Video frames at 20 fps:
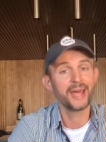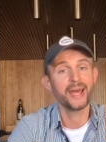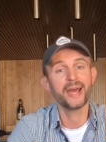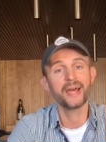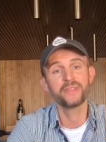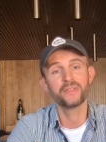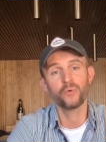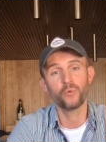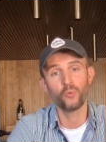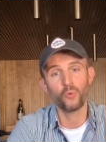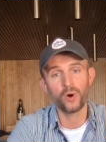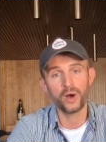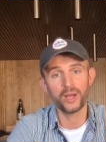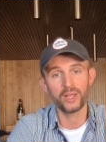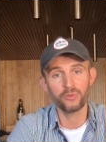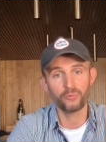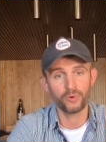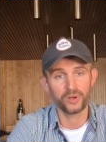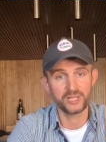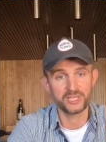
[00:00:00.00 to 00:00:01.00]
and the
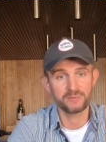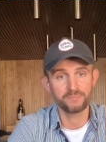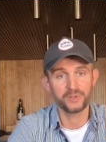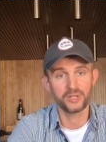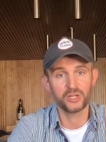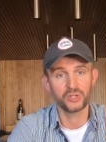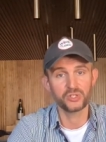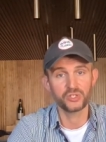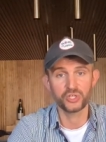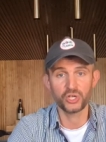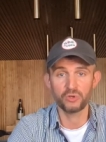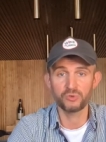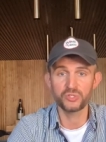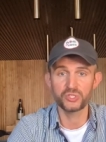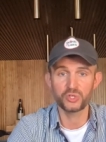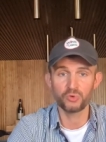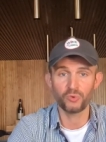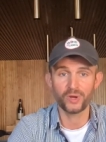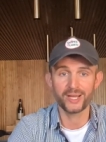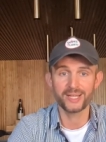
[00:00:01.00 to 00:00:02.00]
white wines, because those
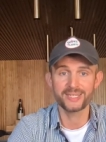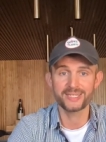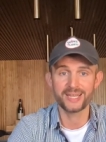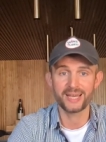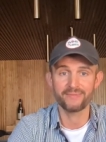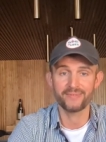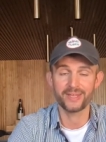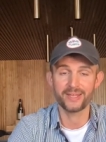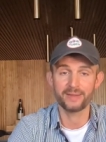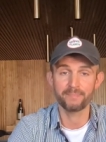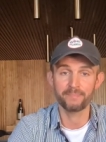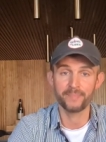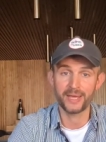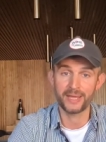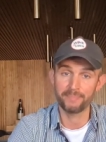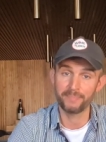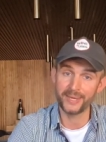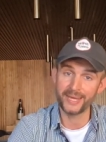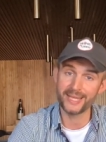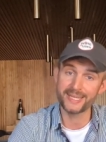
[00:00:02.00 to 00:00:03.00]
2 wines have the
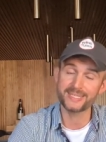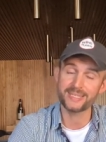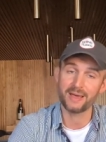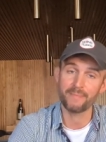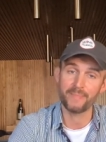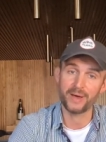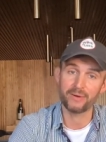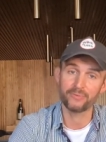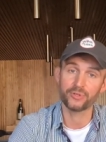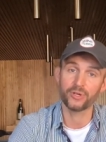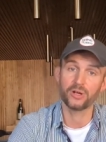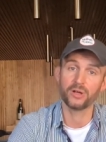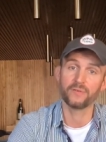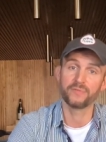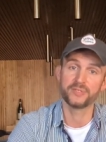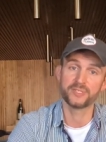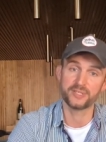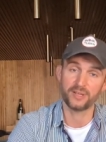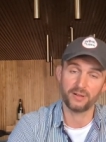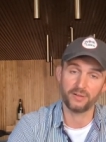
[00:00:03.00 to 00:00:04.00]
biggest amount of
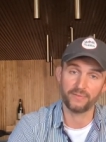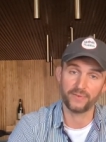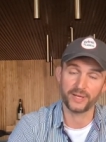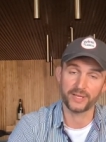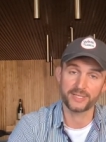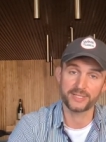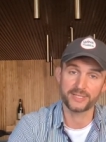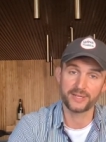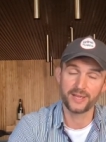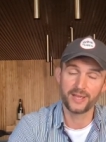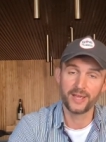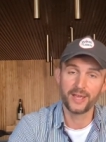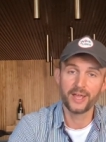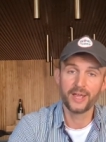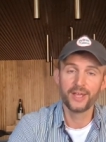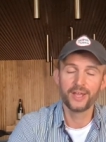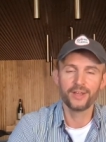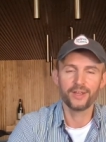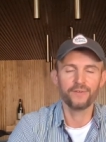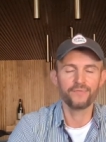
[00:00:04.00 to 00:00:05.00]
sulfites.
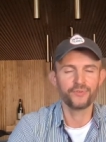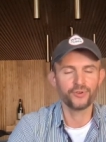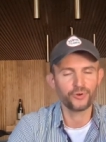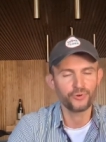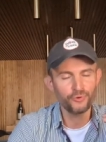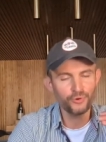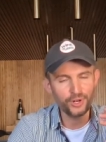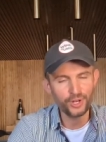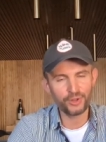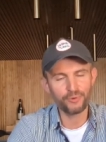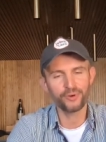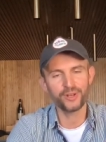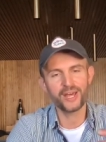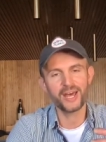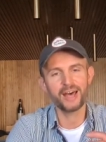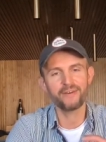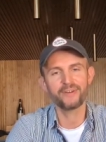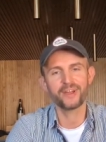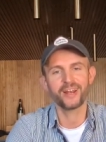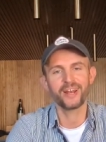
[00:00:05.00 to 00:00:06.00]
If you really want to
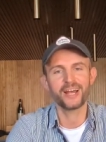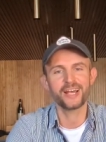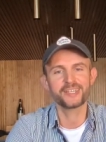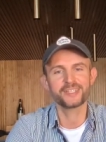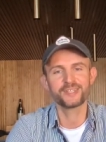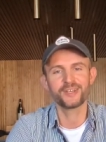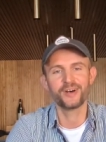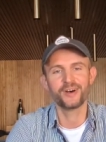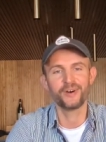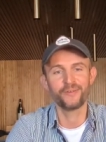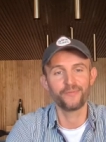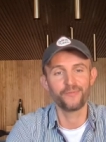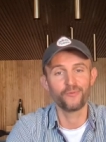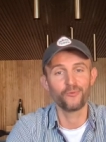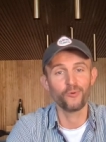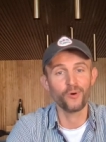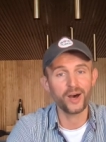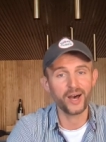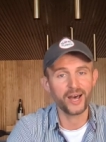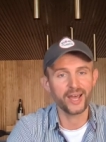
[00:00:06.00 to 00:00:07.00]
have a glass of
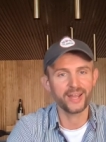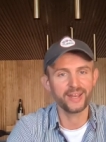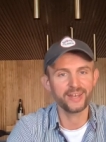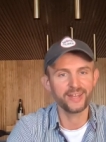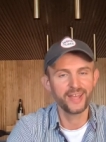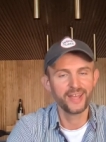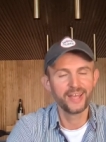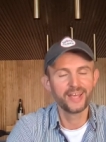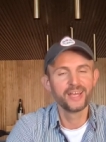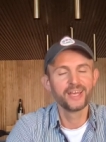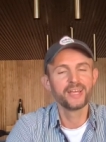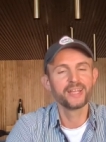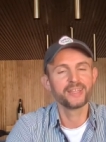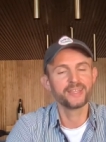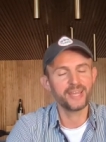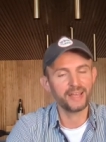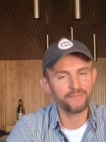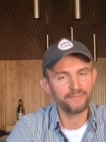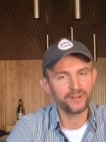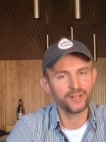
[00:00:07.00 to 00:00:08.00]
wine,
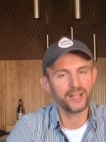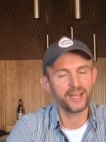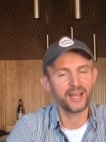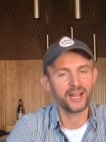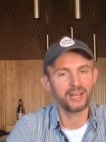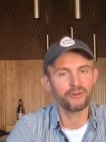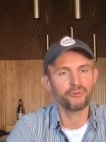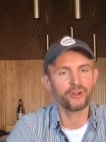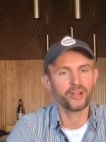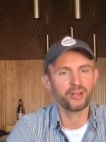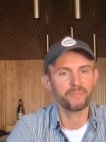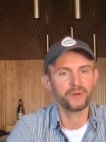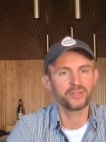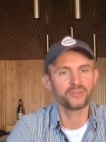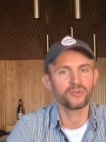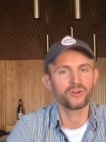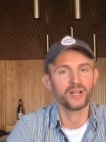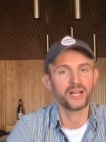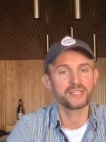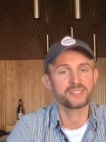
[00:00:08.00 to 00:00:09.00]
definitely highly recommend
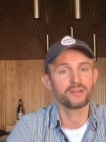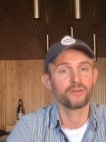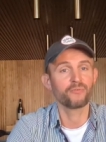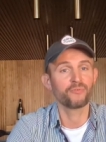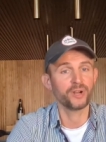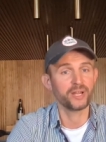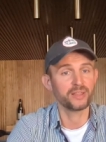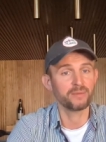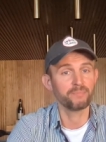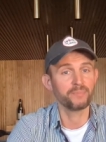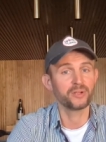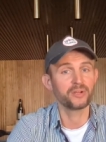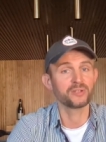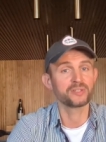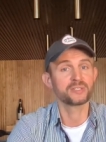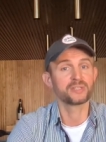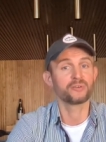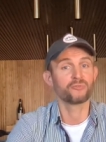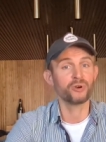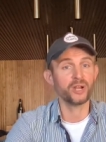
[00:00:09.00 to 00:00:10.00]
a glass of red,
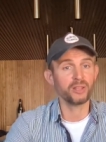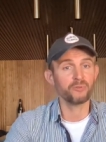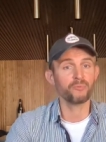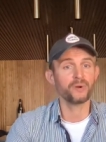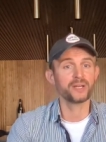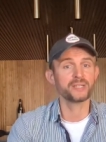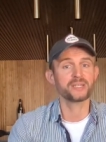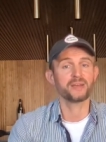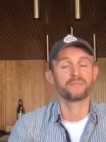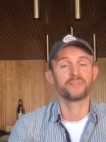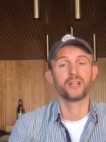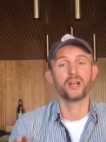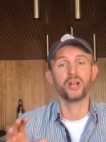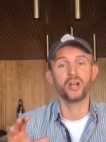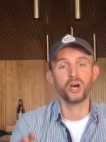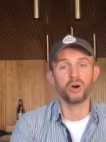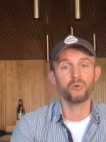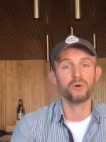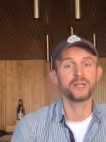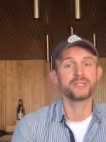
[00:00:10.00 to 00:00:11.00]
because the red wines have the
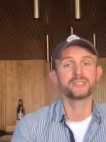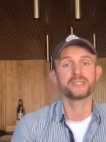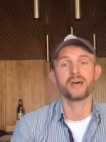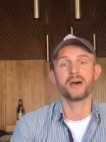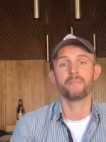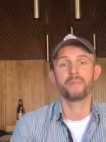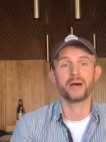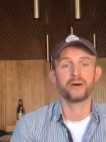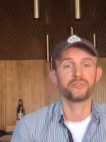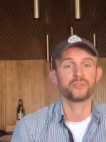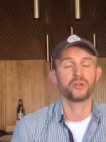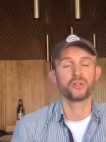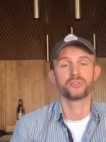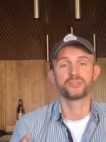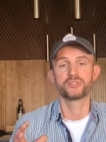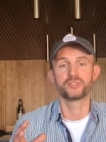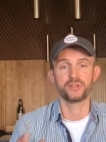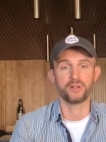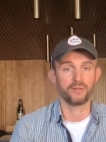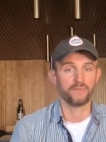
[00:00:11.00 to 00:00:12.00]
lowest amount of
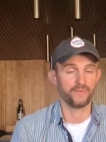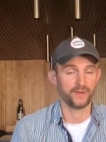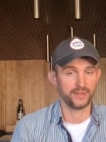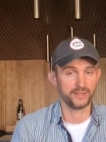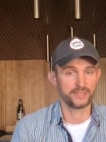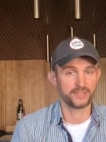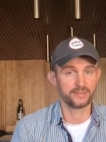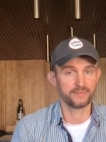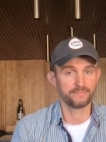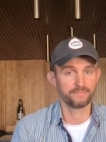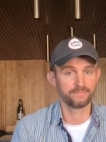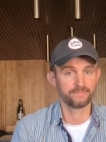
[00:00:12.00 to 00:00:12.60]
sulfites.